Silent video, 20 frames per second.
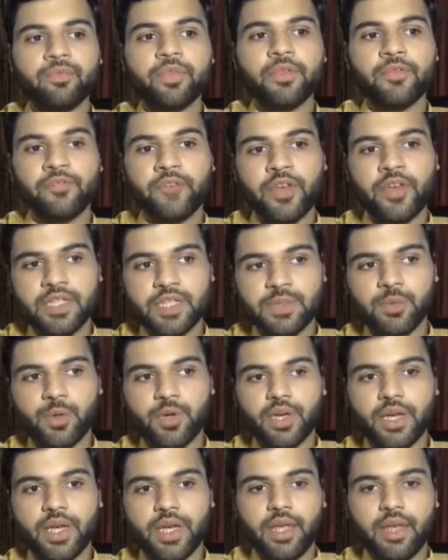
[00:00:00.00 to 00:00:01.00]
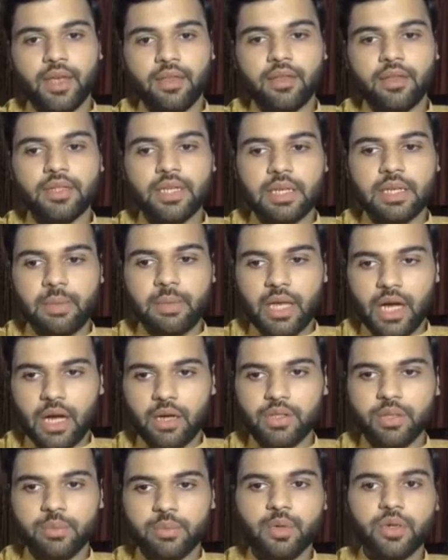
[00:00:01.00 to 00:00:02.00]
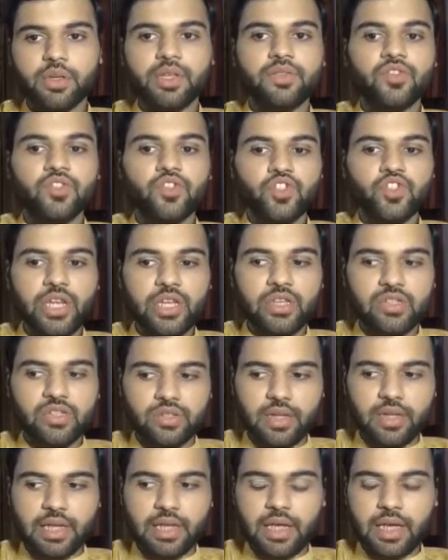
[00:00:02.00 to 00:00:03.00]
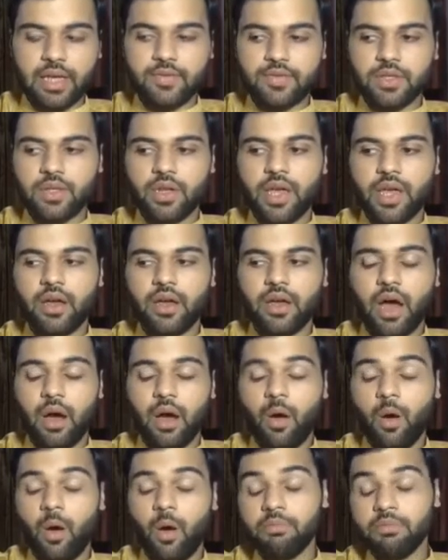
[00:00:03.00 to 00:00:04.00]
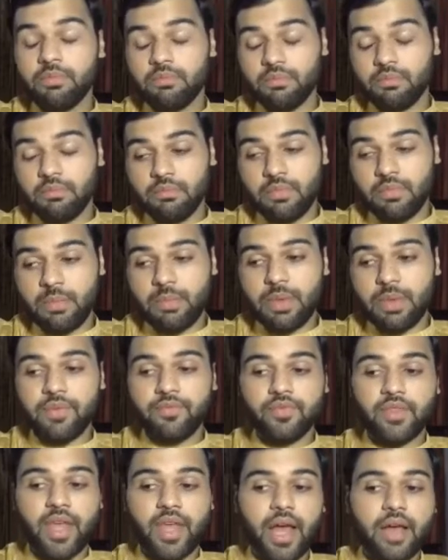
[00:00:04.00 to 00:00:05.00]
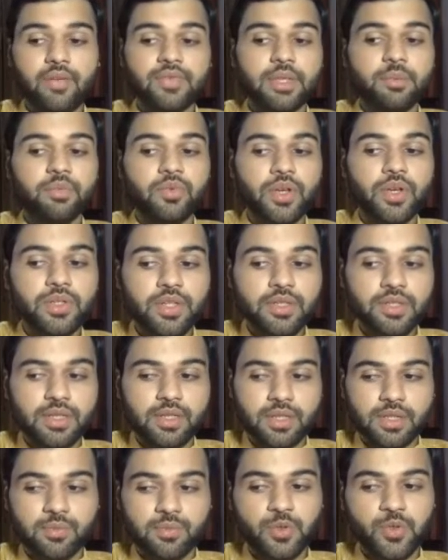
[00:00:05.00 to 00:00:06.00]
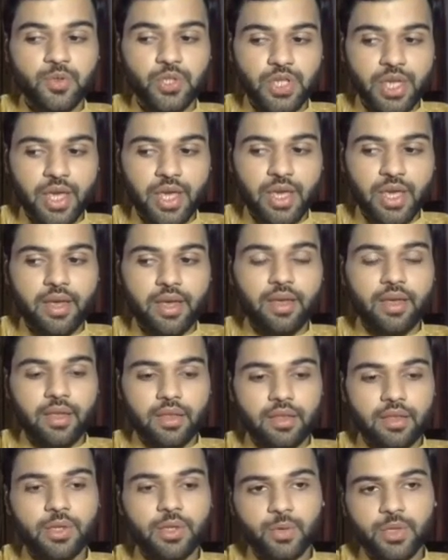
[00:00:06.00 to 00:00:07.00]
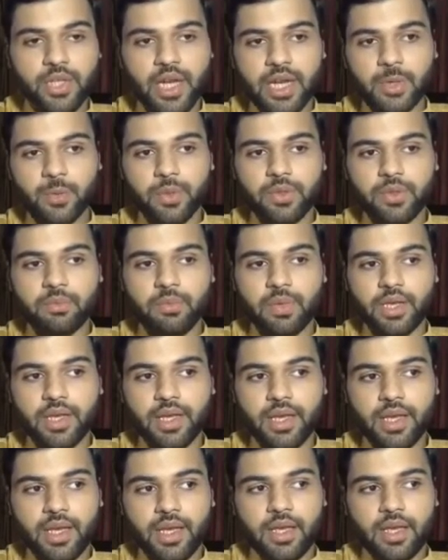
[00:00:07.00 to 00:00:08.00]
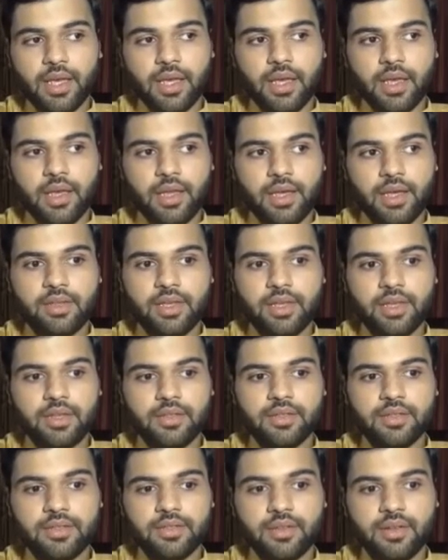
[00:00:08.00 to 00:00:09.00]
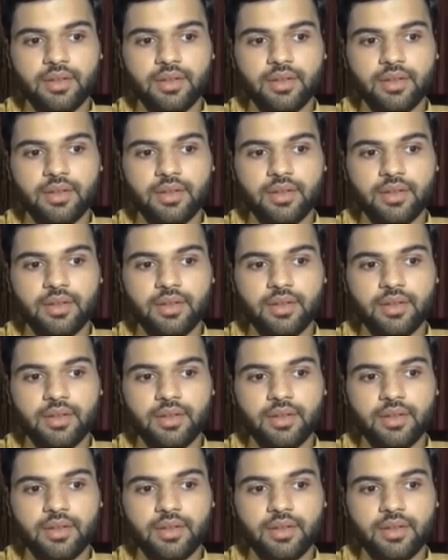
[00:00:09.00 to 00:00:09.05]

Facebook, and tell me how the book has changed their lives. And or maybe if they have some criticism to share, they do that with me. And I think it's